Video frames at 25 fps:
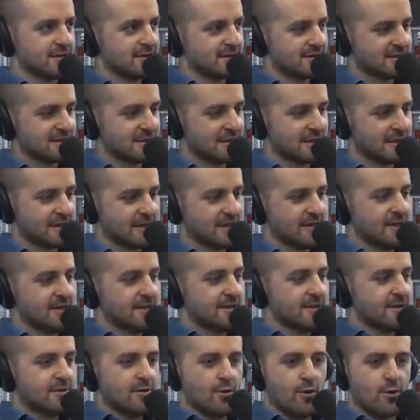He's like,
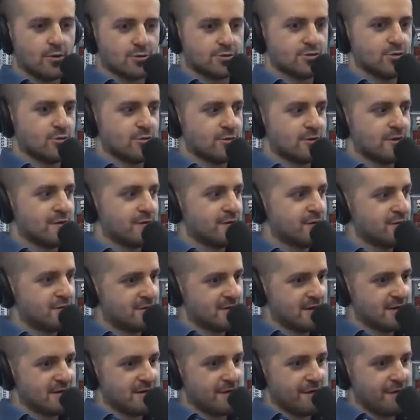"Oh, Jordan, have you
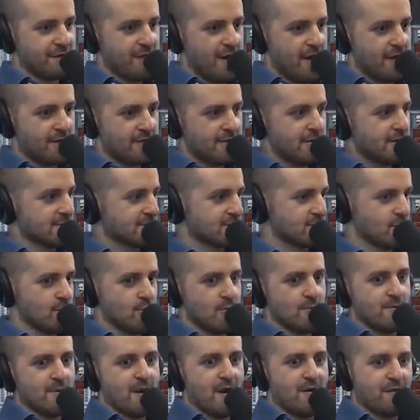seen The Founder? It's all
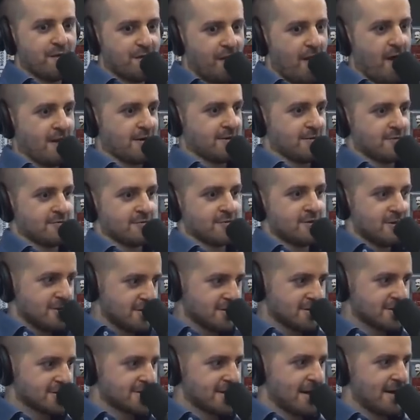about fucking real
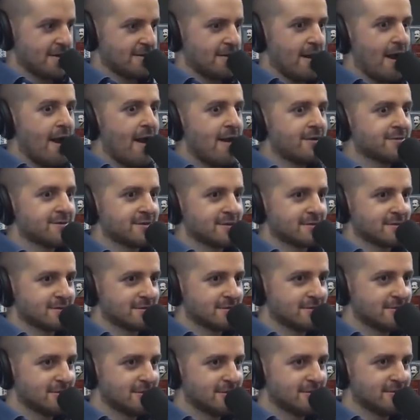estate, houses,
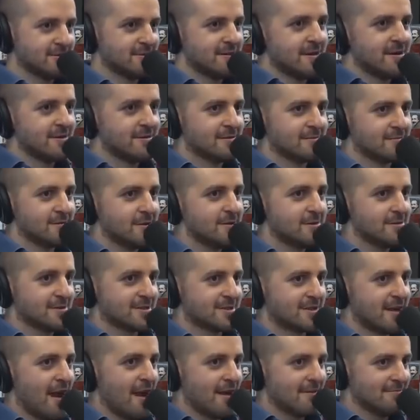real
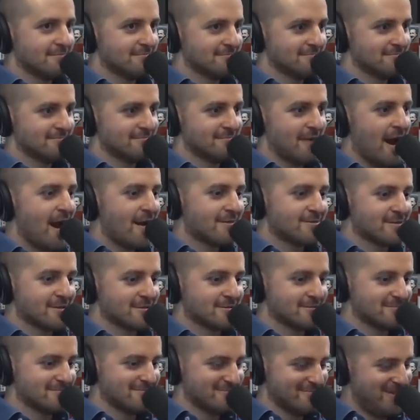estate, houses."